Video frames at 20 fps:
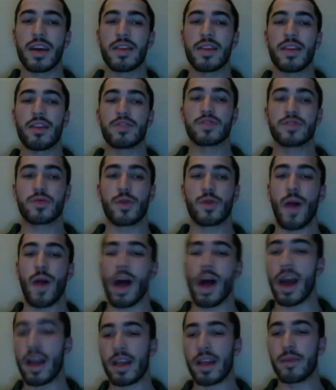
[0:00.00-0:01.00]
They're just
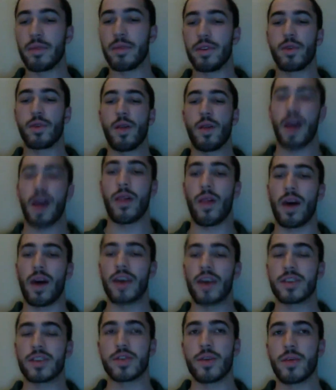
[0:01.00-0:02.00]
relying on him to do a lot
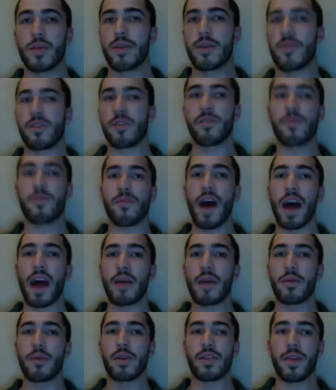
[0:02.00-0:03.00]
less. So I mean, if you're
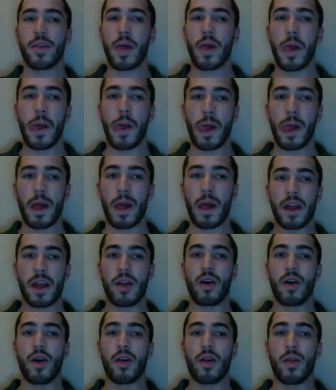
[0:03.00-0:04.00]
fine with,
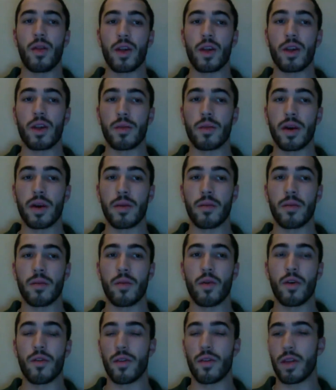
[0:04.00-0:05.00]
a little bit
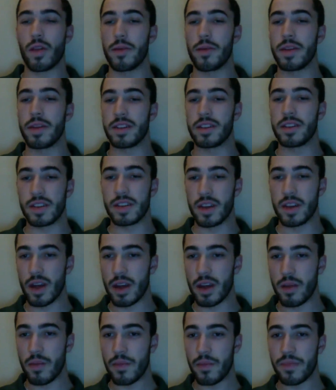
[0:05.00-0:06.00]
more of a limited
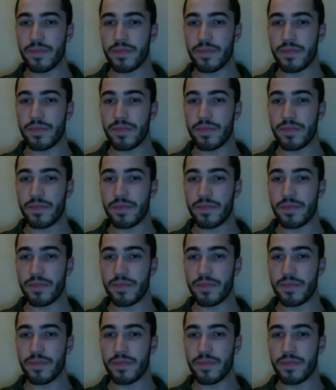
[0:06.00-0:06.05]
ceiling,